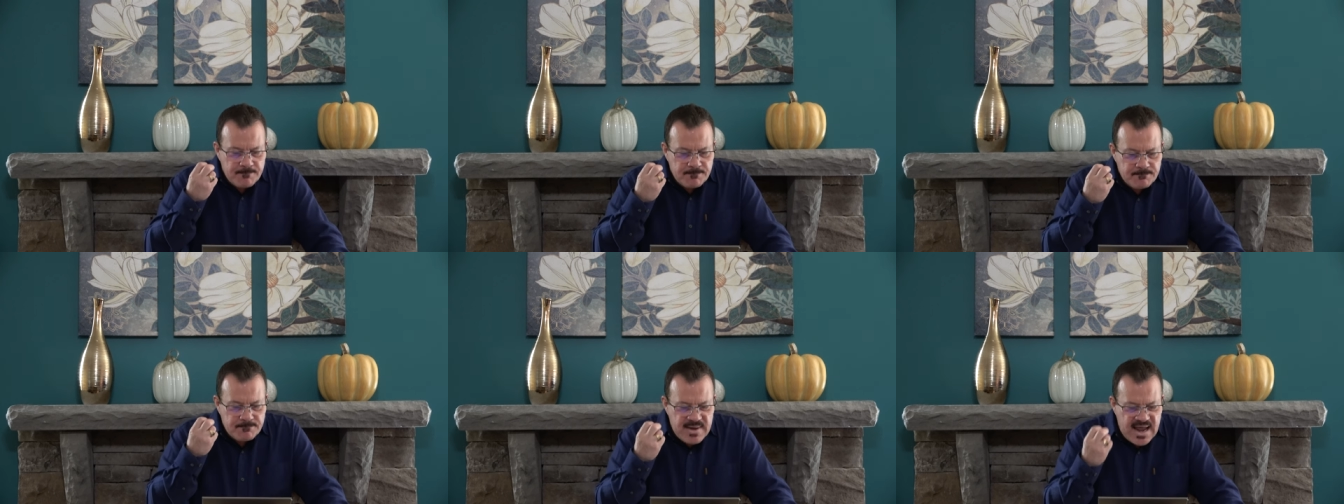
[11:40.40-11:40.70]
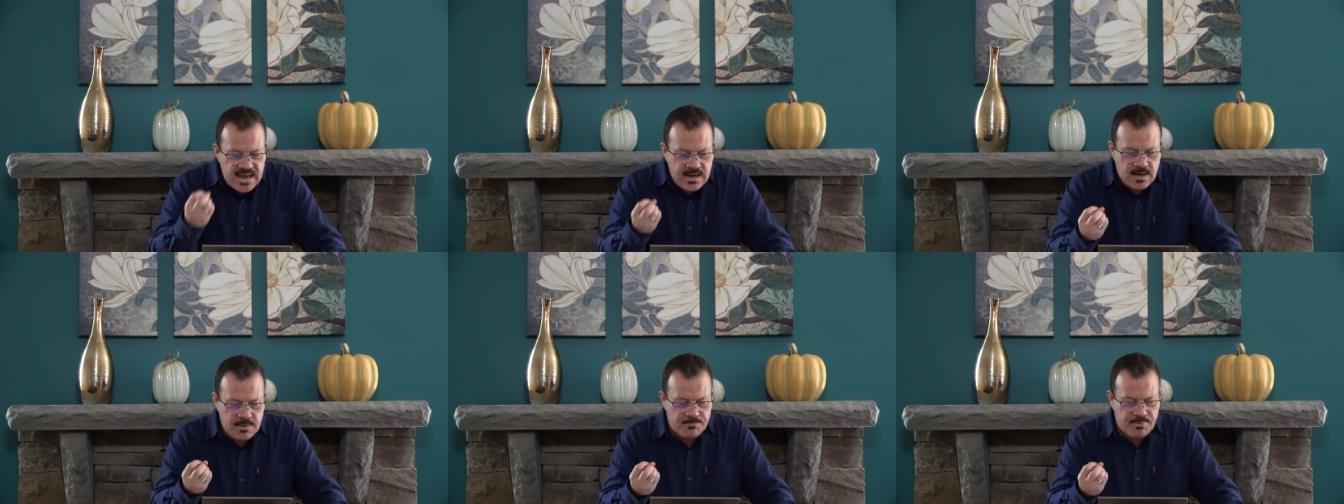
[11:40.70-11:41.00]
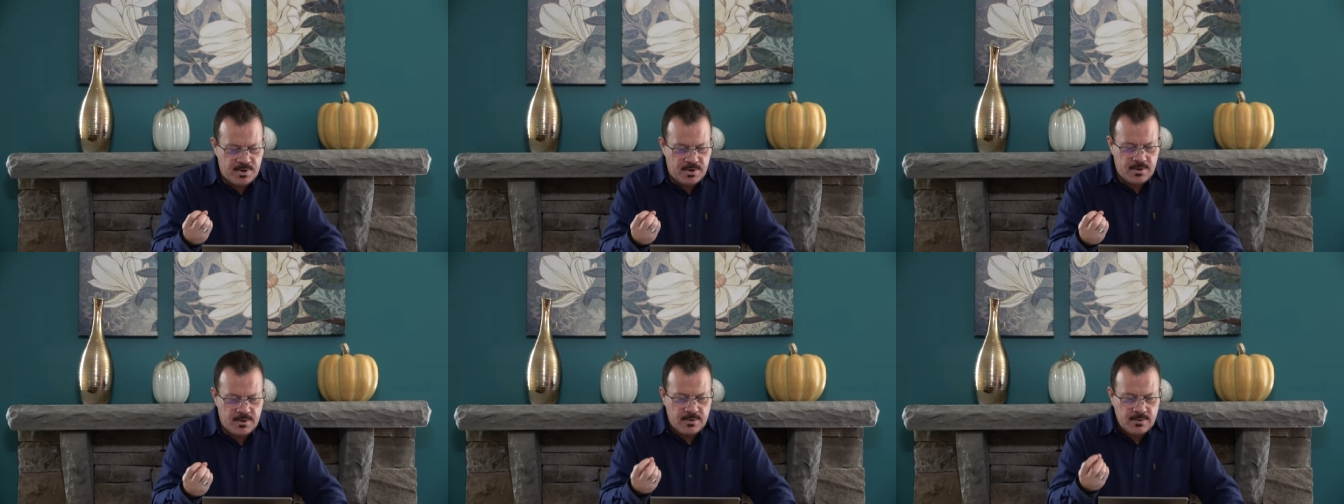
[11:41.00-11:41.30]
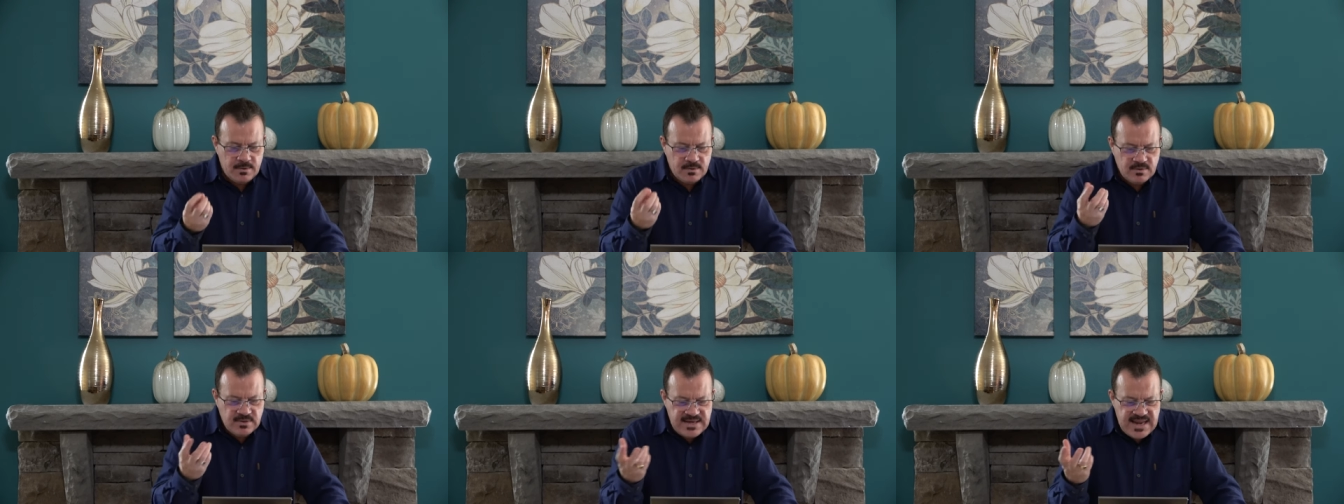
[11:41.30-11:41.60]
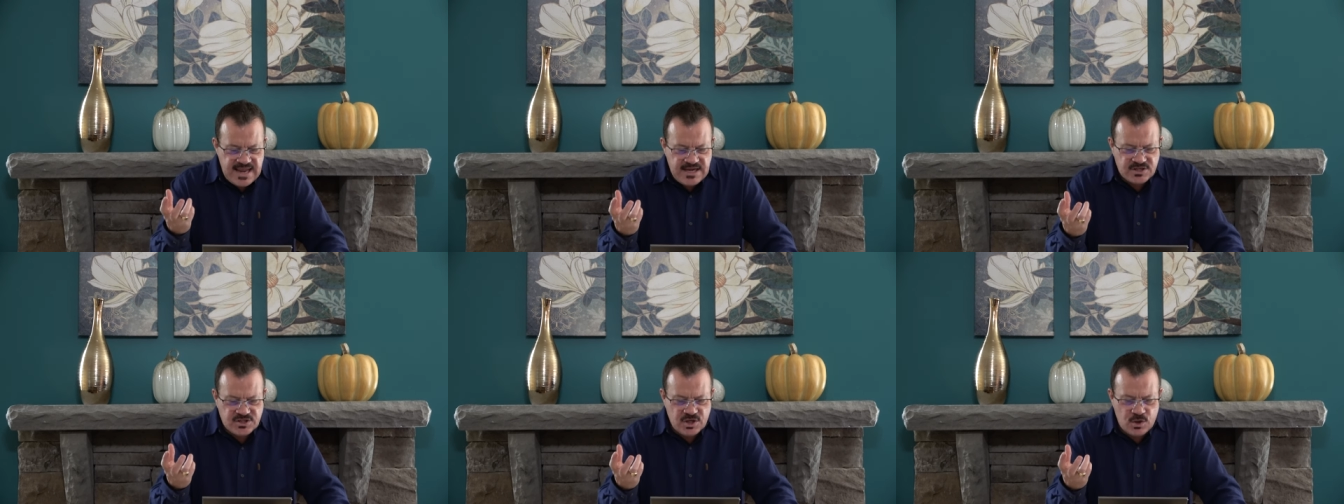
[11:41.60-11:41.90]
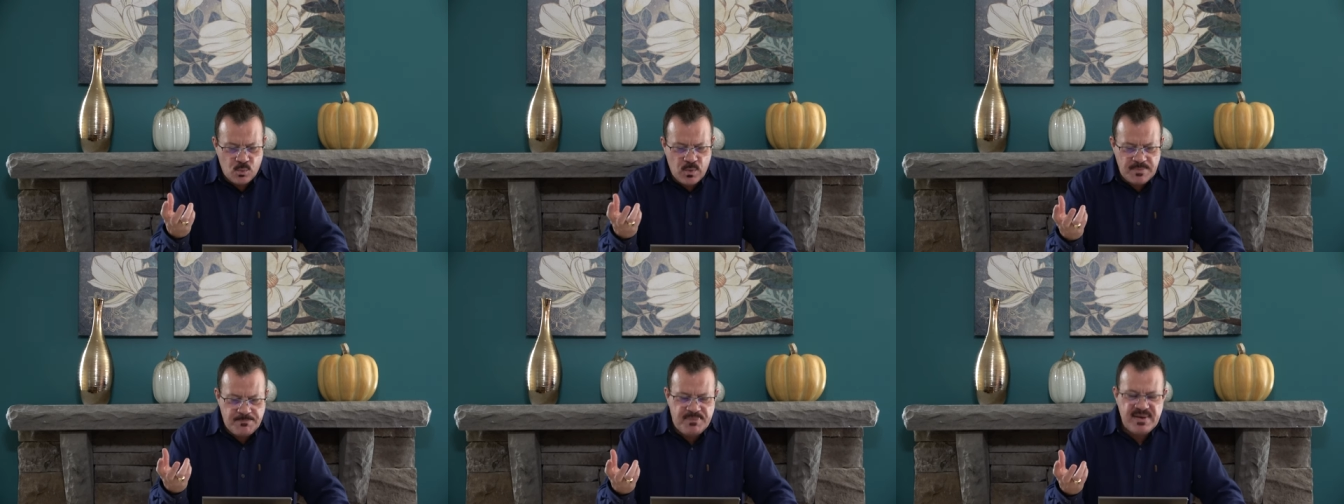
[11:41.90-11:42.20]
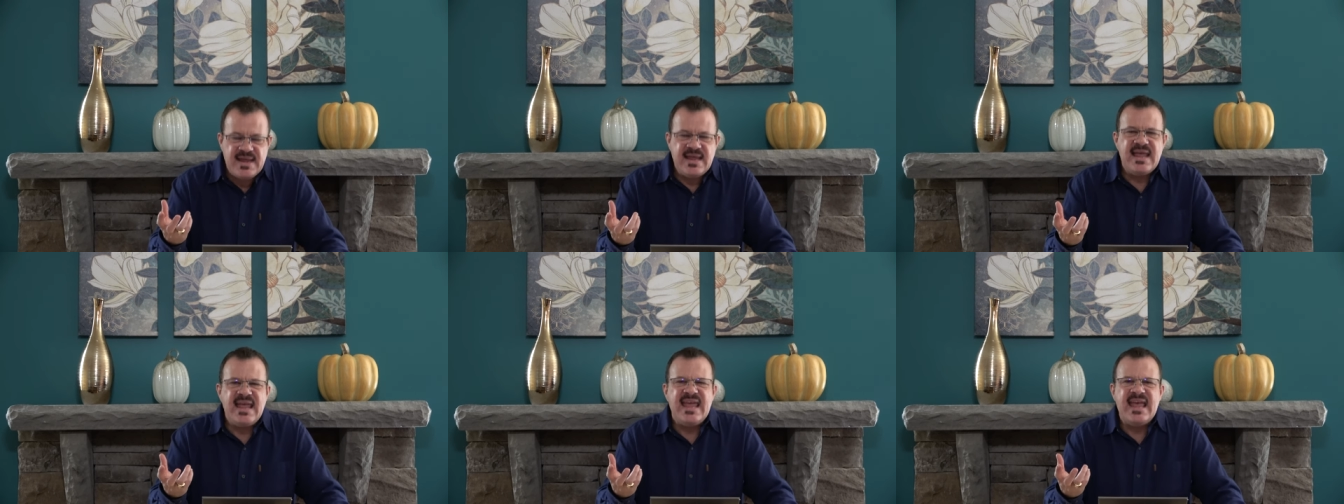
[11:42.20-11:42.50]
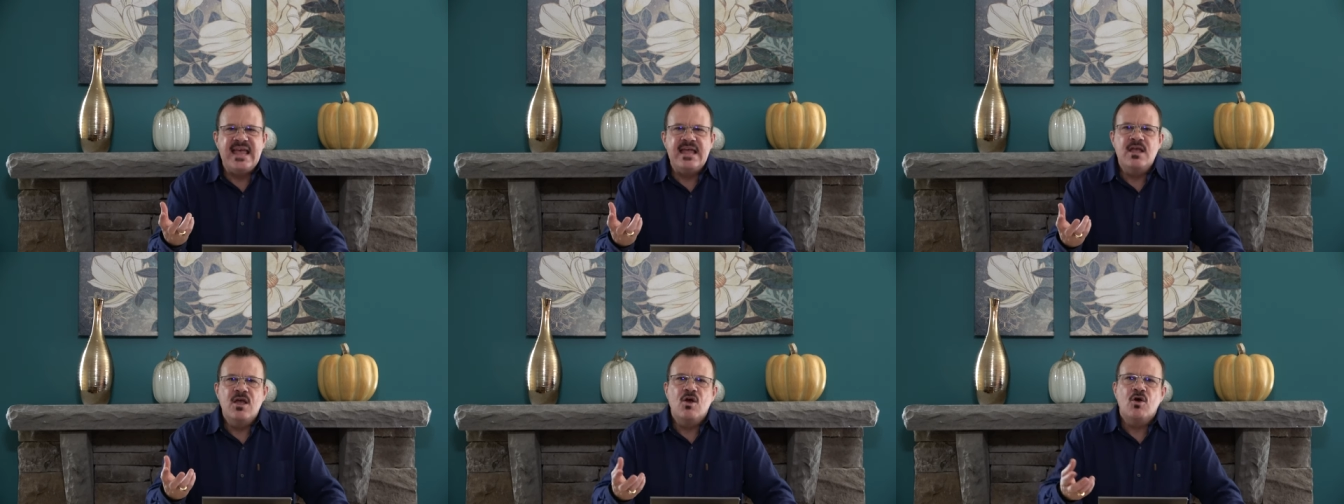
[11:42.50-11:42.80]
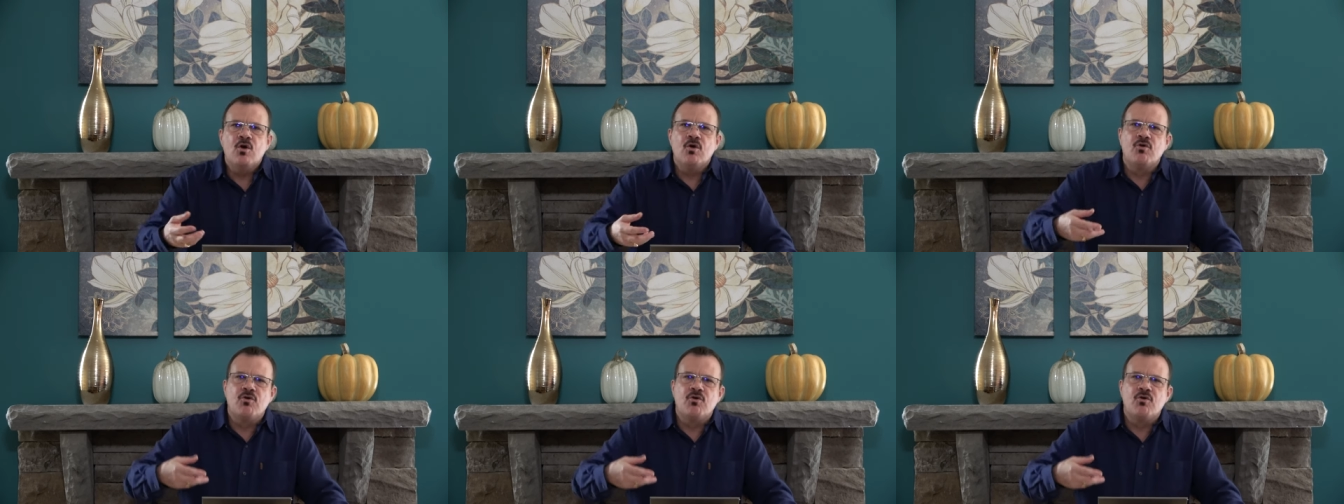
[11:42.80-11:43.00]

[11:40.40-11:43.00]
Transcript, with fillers: macabre nature would be a